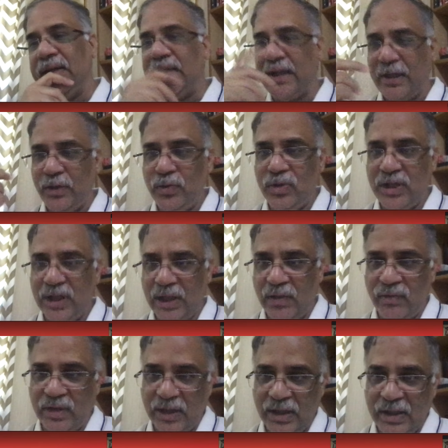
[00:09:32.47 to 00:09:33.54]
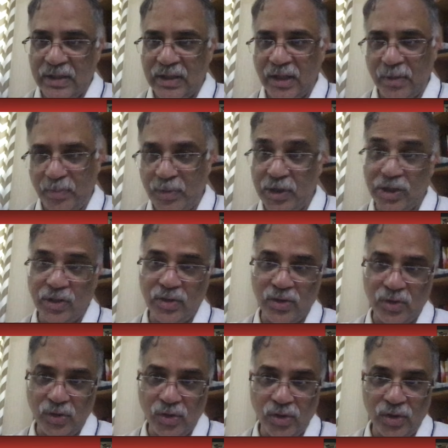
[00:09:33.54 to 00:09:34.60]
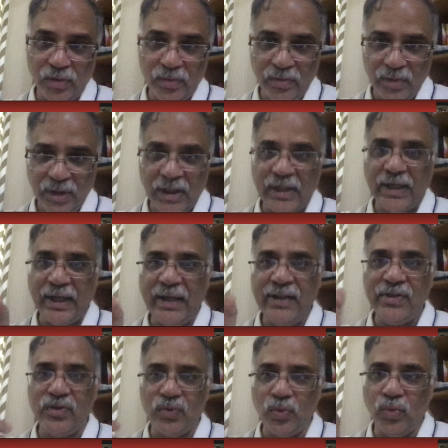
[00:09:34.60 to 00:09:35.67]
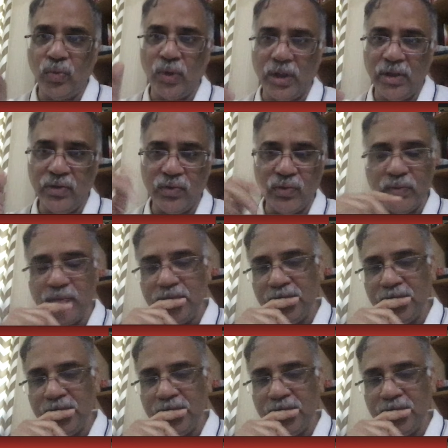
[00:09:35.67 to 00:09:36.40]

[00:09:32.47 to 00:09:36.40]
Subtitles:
Can you tell whether it is heart patient or not? Here k is 2, 1 and 2.